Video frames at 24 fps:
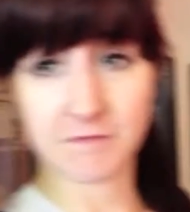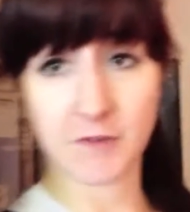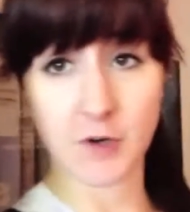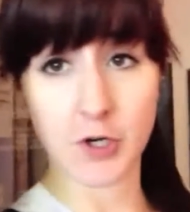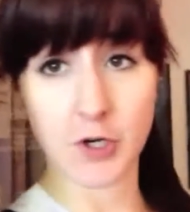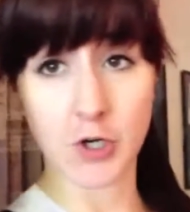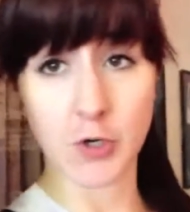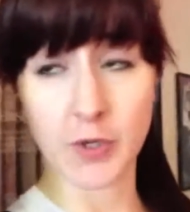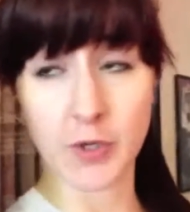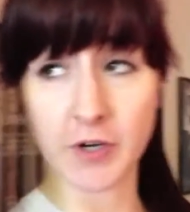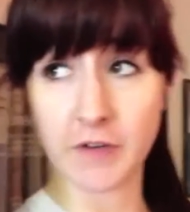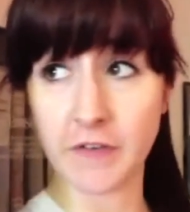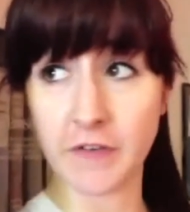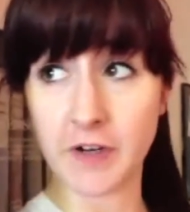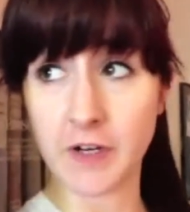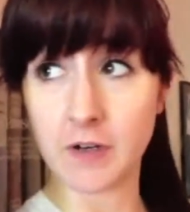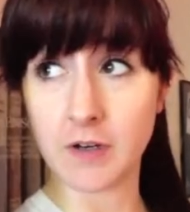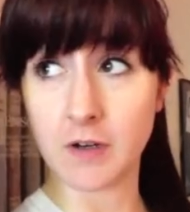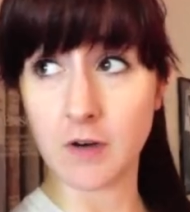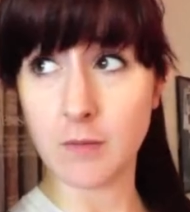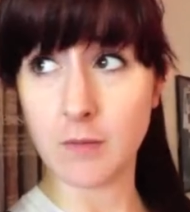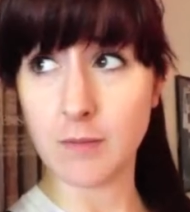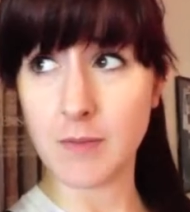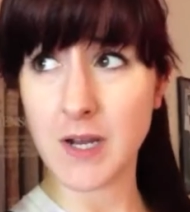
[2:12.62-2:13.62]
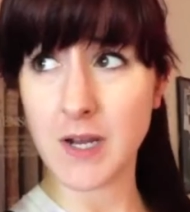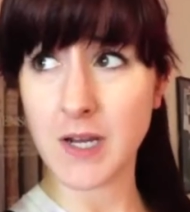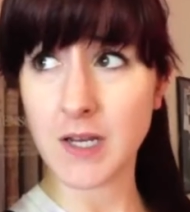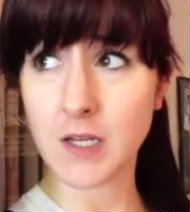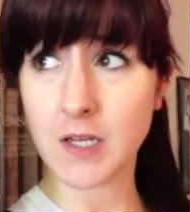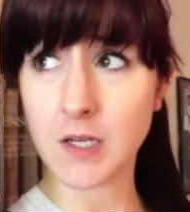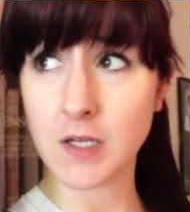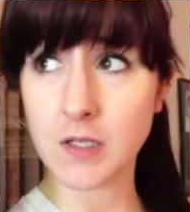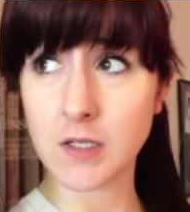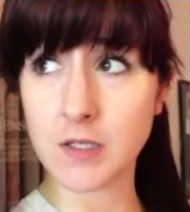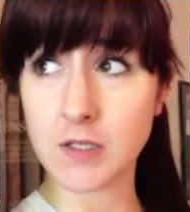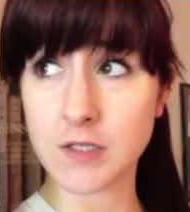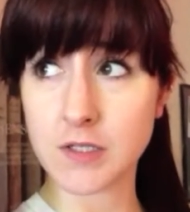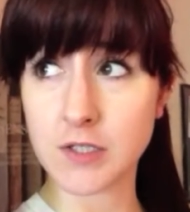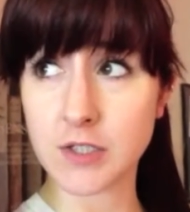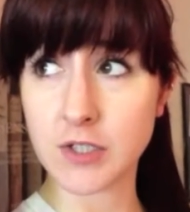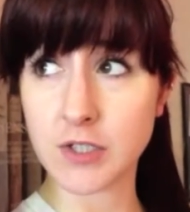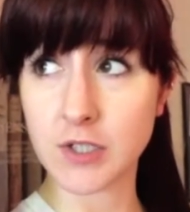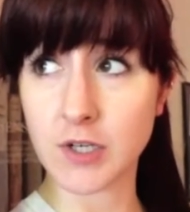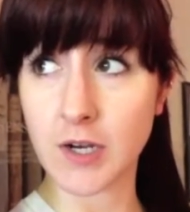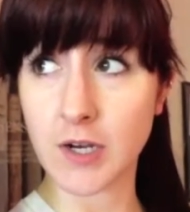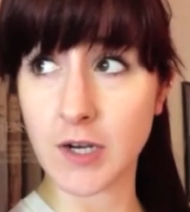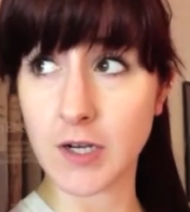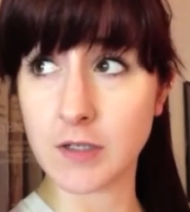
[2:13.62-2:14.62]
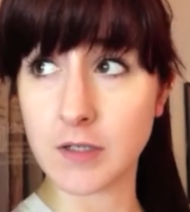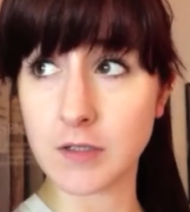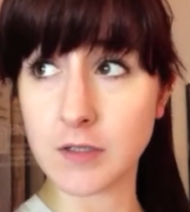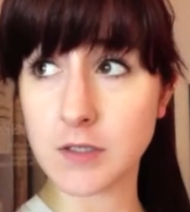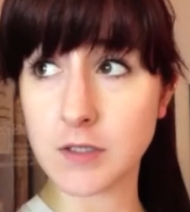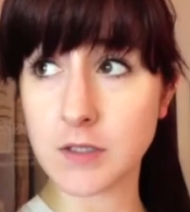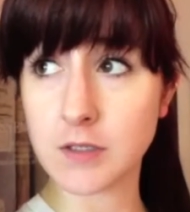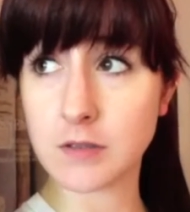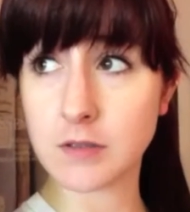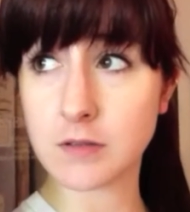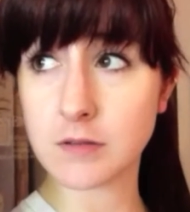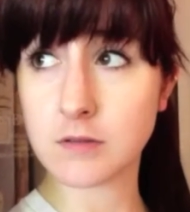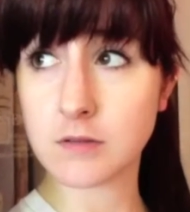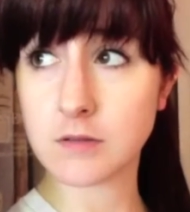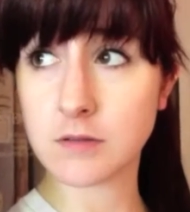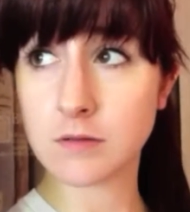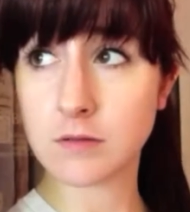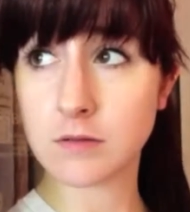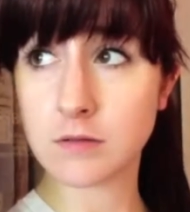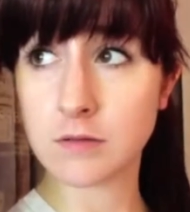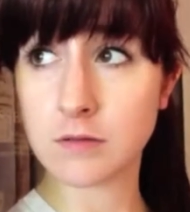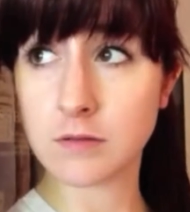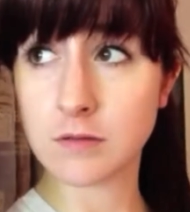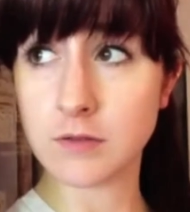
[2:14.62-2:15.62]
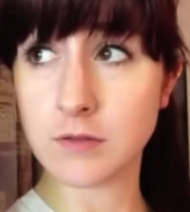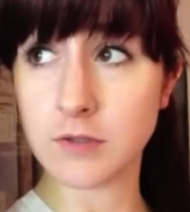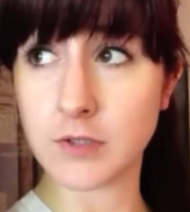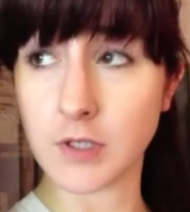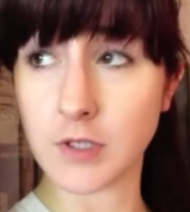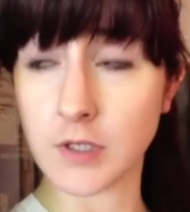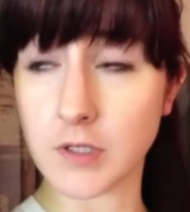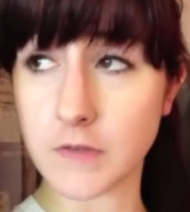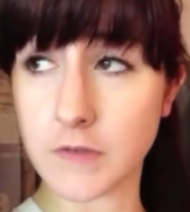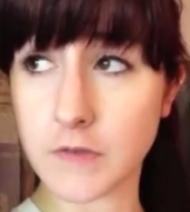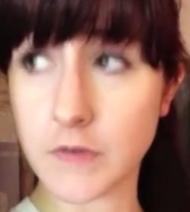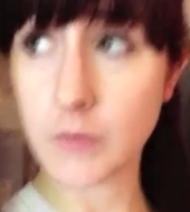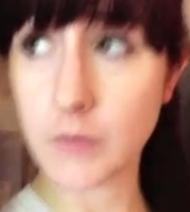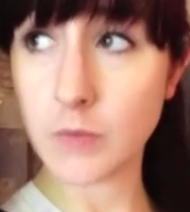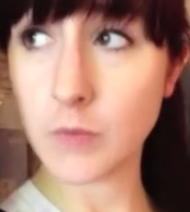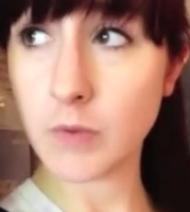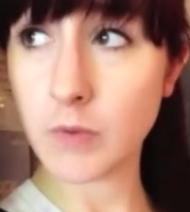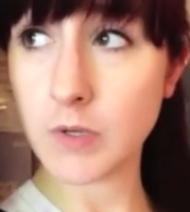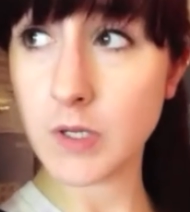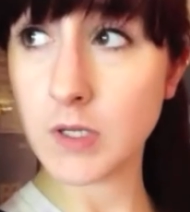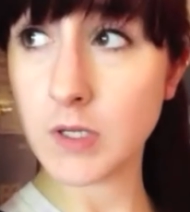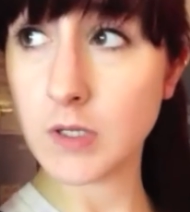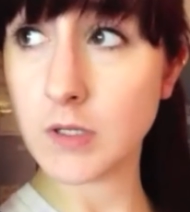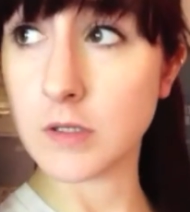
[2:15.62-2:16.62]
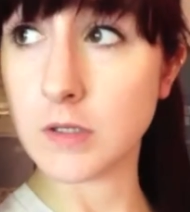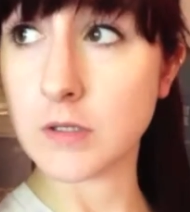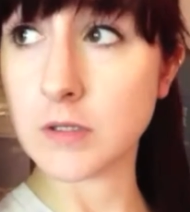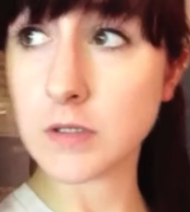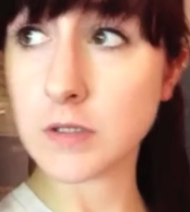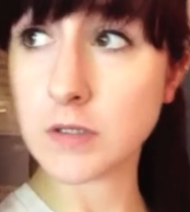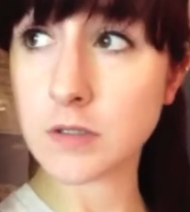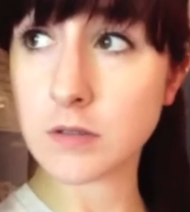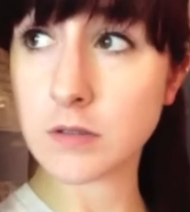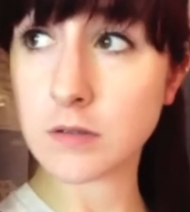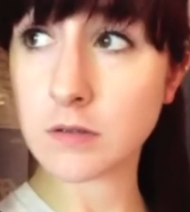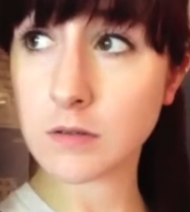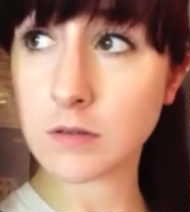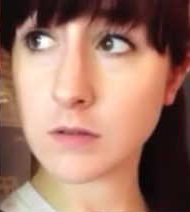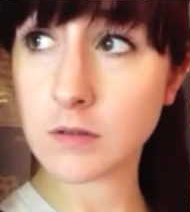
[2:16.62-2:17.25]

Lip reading: photo or video. Oh my goodness, child. Jeez Louise.